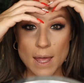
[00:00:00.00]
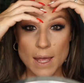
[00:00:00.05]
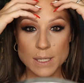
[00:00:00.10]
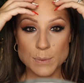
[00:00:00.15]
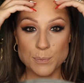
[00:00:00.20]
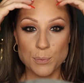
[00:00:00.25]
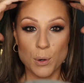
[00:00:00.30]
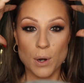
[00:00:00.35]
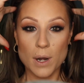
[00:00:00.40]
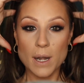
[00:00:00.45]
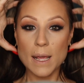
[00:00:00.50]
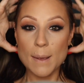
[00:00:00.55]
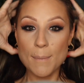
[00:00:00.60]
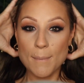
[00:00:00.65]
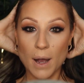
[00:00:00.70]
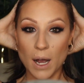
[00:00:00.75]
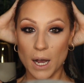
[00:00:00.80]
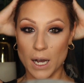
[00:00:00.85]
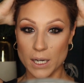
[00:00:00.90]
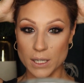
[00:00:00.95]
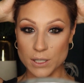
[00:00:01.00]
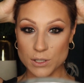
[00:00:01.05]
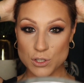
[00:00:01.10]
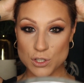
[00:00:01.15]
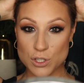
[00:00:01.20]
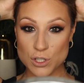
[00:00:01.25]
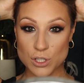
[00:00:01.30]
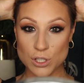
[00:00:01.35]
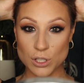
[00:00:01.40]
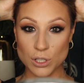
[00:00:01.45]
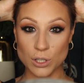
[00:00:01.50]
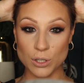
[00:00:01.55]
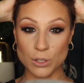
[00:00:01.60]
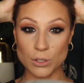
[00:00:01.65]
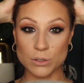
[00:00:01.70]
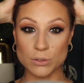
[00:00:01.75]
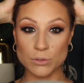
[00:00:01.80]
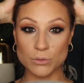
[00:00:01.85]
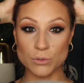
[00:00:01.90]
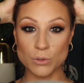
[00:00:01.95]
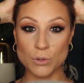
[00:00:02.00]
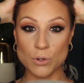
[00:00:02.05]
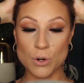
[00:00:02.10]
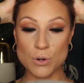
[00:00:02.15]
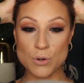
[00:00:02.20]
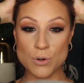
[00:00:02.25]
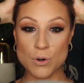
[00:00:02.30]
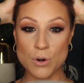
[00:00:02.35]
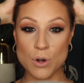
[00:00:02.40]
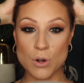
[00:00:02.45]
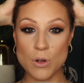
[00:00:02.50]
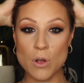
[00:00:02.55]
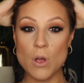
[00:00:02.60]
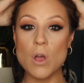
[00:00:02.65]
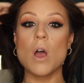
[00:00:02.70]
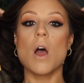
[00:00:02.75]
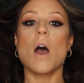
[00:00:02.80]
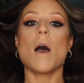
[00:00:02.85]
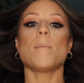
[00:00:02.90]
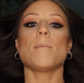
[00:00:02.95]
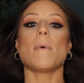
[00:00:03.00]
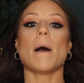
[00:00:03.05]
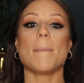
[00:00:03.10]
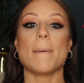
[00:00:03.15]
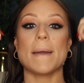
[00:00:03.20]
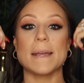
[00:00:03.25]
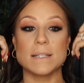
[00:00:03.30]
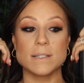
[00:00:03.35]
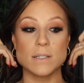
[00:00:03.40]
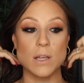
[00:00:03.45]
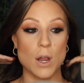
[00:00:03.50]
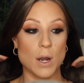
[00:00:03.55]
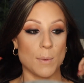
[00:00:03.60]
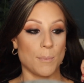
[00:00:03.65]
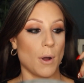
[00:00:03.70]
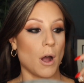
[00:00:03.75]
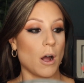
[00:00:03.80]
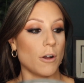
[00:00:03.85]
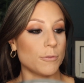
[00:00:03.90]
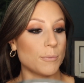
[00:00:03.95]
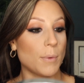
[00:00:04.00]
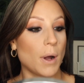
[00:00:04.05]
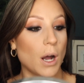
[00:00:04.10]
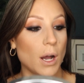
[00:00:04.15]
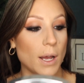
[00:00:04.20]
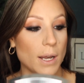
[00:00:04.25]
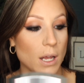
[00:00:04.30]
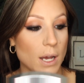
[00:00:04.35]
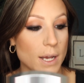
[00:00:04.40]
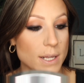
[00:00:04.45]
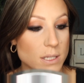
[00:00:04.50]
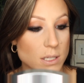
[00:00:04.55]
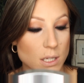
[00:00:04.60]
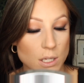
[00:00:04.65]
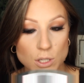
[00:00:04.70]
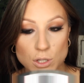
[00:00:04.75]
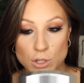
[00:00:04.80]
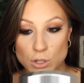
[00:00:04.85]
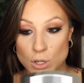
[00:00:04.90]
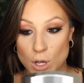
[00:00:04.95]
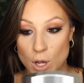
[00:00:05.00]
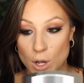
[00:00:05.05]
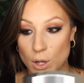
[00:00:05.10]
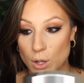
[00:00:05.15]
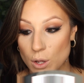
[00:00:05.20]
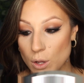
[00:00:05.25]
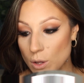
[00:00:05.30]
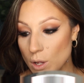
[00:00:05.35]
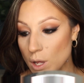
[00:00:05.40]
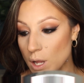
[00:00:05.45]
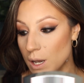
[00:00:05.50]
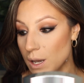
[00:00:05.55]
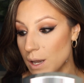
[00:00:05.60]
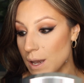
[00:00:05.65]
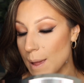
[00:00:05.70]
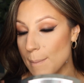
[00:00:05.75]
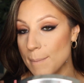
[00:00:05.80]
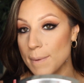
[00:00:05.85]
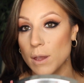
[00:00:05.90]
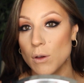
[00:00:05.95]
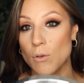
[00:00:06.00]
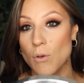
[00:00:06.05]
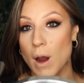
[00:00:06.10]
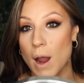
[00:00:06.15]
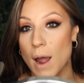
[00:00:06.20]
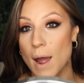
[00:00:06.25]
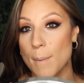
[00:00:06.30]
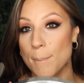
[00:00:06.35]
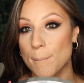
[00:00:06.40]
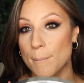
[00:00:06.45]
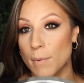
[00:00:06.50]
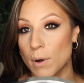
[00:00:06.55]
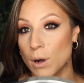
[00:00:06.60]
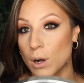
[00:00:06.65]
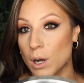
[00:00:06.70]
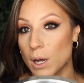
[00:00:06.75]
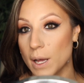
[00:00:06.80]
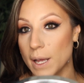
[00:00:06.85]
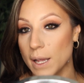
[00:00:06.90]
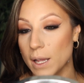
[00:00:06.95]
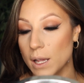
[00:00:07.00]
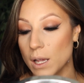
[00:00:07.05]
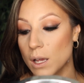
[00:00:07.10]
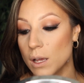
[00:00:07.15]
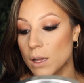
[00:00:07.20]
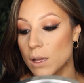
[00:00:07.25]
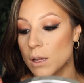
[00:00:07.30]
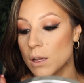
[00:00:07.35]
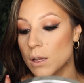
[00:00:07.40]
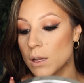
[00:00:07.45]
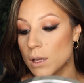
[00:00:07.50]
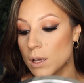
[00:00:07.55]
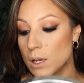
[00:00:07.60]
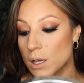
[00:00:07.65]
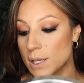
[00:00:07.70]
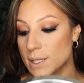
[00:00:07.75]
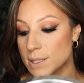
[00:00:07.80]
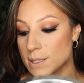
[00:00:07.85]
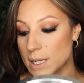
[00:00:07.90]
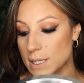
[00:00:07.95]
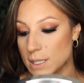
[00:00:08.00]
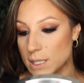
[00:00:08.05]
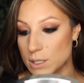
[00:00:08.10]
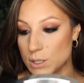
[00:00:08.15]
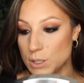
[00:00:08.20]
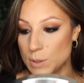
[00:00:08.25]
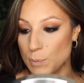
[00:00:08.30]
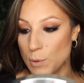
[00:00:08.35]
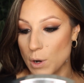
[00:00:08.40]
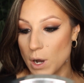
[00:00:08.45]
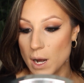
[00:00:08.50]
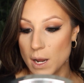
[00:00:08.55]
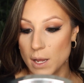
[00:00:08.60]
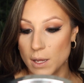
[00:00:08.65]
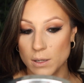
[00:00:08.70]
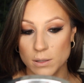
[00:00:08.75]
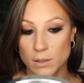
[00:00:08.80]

it's pretty much my base done apart from highlighter. So let me grab my setting spray.